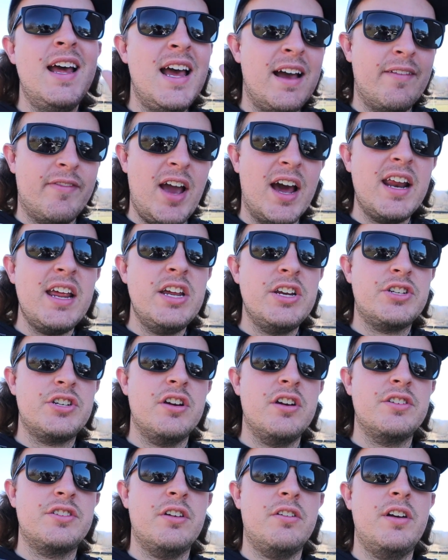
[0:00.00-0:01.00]
We've got
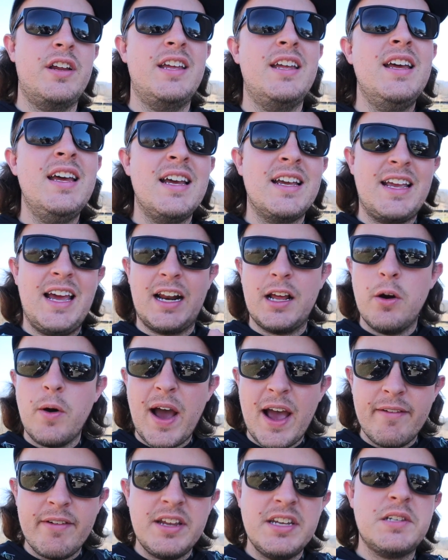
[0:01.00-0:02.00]
insurance on it. Got to go
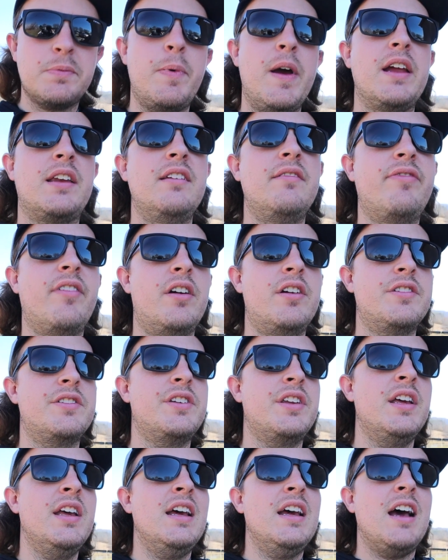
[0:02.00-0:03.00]
have it inspected first.